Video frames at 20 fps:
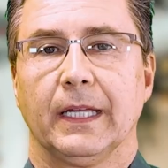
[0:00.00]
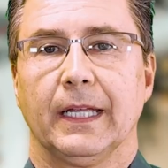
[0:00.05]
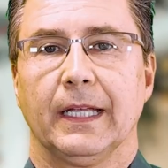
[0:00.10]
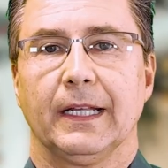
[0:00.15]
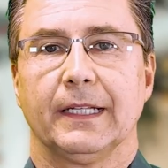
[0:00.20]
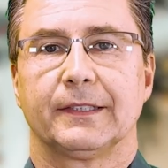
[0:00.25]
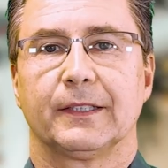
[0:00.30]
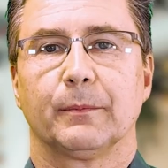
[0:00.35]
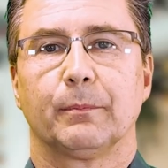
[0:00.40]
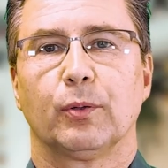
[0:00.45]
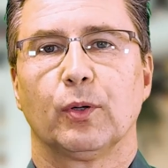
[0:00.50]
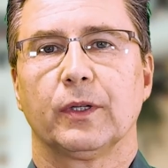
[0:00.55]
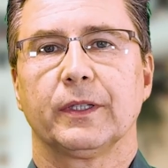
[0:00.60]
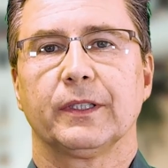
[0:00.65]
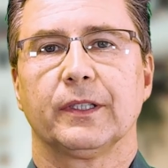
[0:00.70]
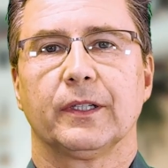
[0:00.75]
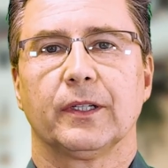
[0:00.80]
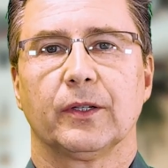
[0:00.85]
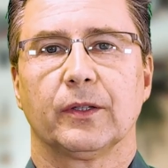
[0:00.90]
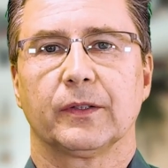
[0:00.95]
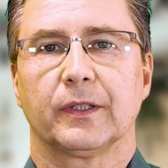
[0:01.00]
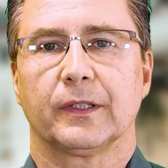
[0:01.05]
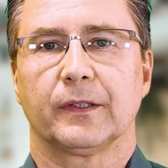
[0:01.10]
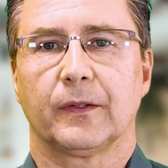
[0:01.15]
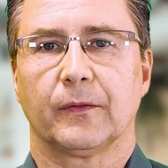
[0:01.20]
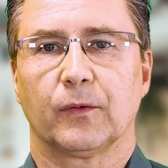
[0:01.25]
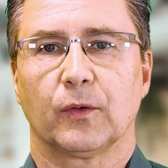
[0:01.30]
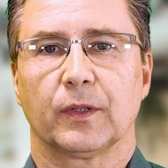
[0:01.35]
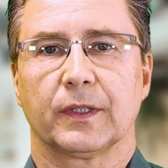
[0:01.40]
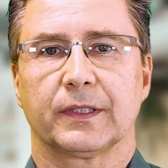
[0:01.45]
It's important to know that
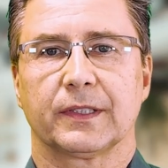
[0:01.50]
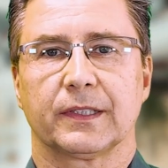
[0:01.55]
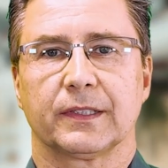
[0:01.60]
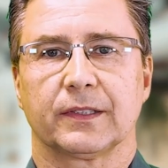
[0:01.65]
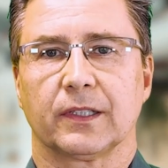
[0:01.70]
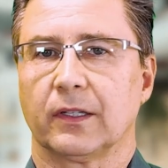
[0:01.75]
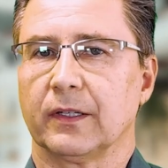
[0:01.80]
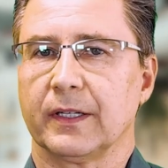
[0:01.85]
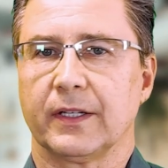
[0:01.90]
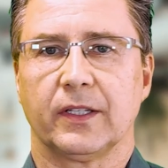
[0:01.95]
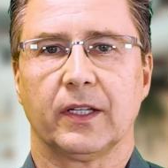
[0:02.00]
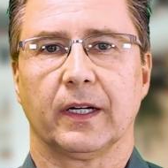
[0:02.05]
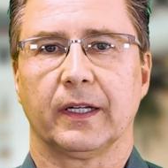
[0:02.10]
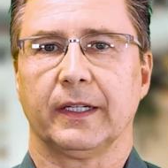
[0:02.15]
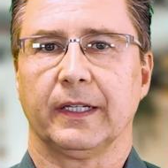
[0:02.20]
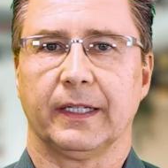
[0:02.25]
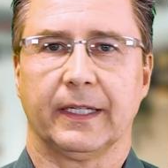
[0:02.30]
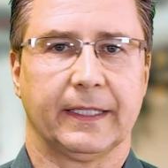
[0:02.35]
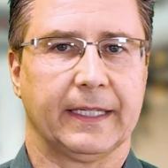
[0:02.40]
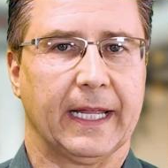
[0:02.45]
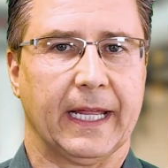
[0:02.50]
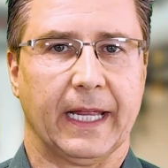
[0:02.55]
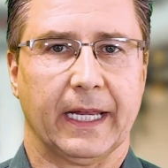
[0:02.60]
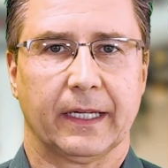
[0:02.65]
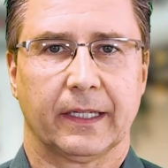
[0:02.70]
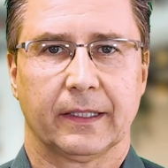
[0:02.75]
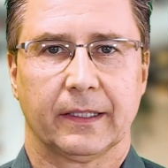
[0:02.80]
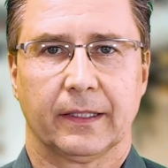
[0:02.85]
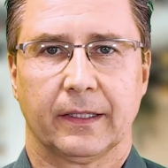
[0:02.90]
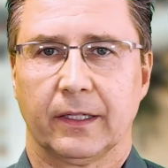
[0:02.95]
divorces aren't done in a day.
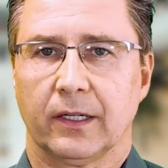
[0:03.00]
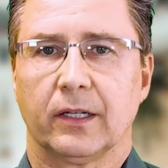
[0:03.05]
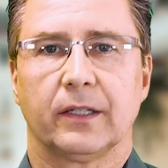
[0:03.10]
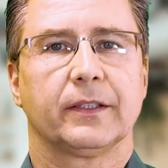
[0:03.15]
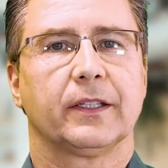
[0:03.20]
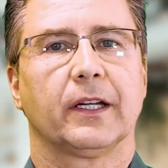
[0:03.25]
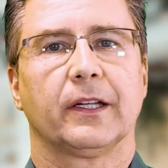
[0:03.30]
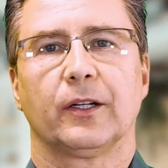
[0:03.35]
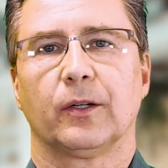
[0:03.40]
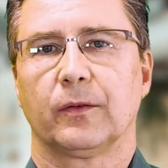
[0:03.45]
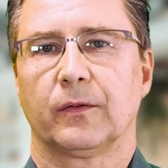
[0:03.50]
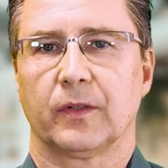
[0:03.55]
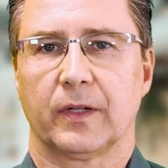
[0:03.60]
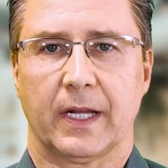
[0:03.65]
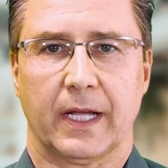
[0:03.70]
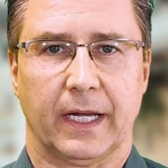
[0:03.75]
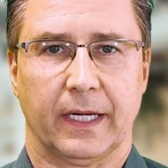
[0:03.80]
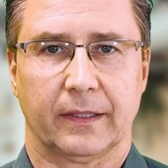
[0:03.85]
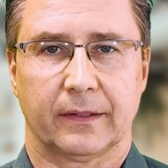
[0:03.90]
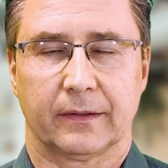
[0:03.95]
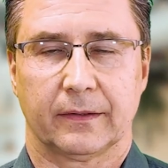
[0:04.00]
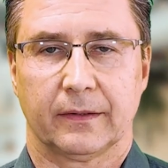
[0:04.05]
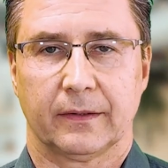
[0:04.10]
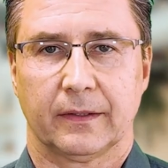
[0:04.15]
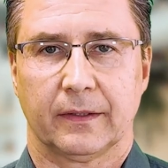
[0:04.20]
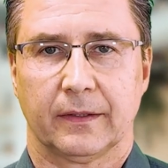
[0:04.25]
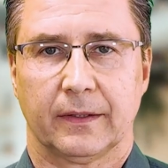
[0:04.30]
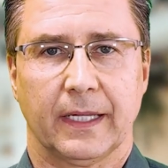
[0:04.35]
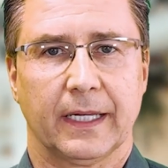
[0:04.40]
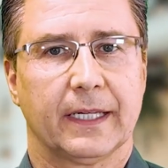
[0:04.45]
They aren't done overnight.
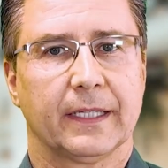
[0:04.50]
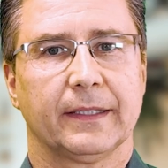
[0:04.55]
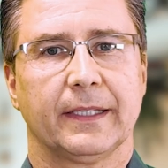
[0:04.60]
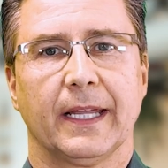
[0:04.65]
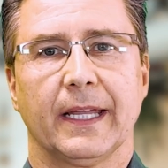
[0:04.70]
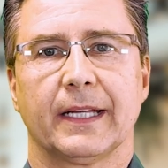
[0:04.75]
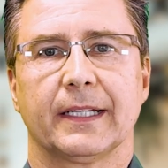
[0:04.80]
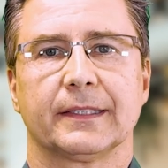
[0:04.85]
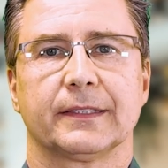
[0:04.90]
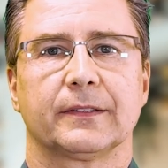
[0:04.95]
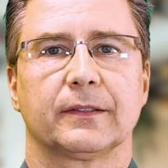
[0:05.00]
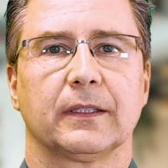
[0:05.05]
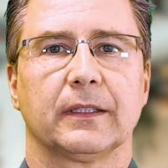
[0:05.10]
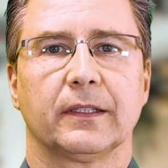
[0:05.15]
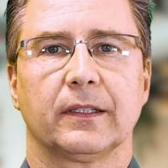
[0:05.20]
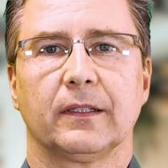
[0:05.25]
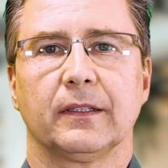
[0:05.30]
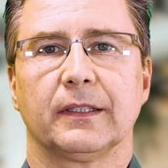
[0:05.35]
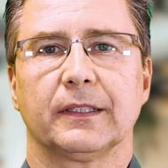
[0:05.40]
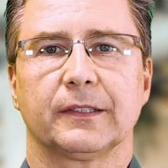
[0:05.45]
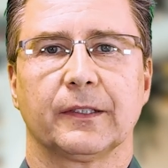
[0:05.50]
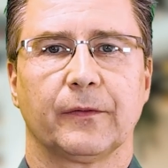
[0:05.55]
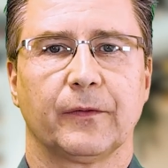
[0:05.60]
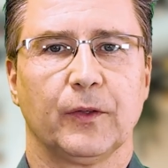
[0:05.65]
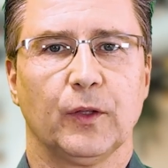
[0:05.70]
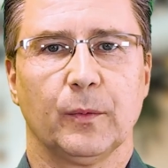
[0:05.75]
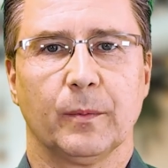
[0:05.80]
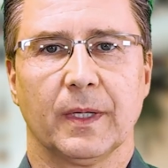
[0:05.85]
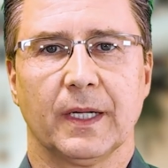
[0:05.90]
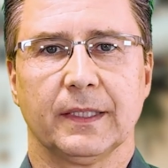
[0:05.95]
They can take as little as a few
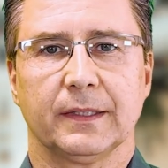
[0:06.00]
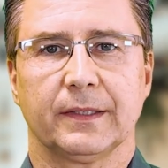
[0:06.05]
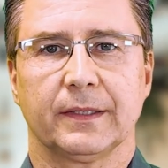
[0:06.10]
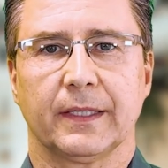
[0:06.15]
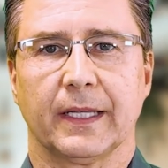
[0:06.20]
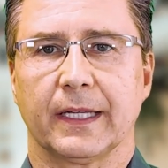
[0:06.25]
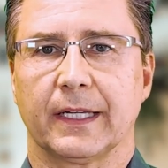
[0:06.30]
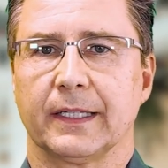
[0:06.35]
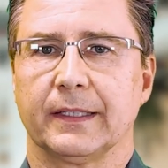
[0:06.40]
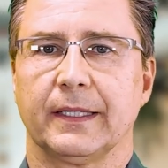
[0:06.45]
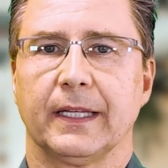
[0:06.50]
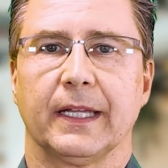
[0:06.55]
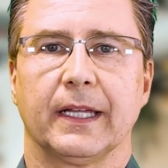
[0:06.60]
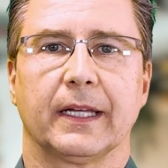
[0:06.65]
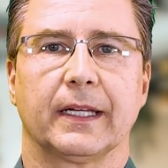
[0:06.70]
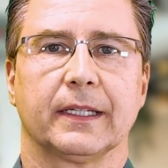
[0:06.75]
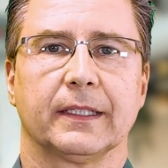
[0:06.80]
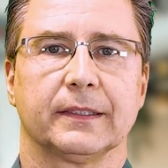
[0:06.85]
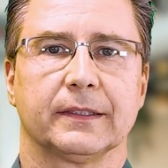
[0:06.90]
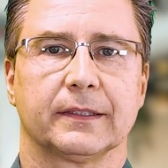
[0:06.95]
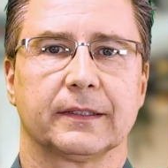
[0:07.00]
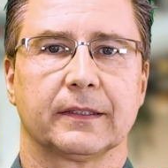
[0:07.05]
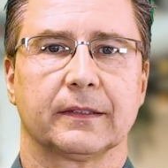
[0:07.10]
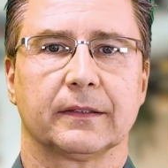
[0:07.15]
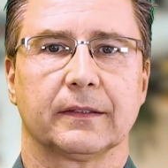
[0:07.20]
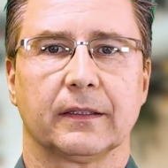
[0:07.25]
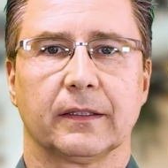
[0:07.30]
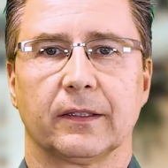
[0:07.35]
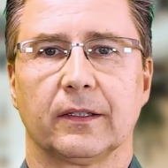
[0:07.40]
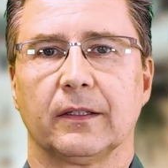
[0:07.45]
months, they can take as
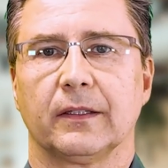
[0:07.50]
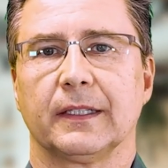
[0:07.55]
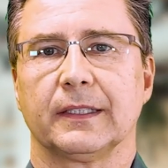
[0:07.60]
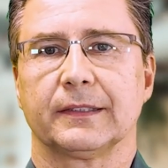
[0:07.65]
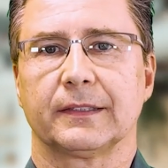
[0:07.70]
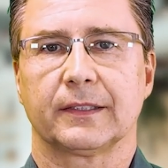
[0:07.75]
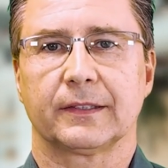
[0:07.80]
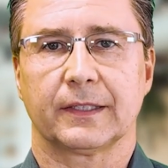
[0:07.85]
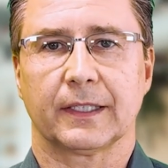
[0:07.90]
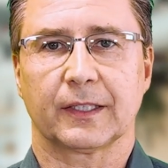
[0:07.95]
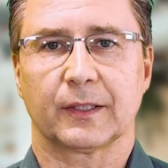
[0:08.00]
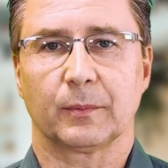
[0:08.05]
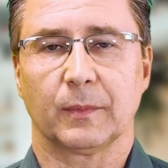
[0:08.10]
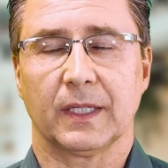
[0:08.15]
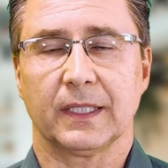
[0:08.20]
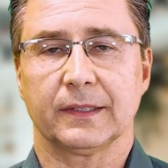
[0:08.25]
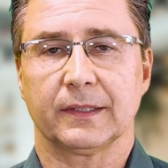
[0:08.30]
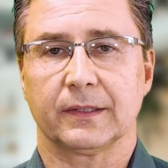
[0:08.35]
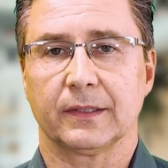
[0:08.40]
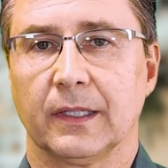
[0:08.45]
little as 6 months.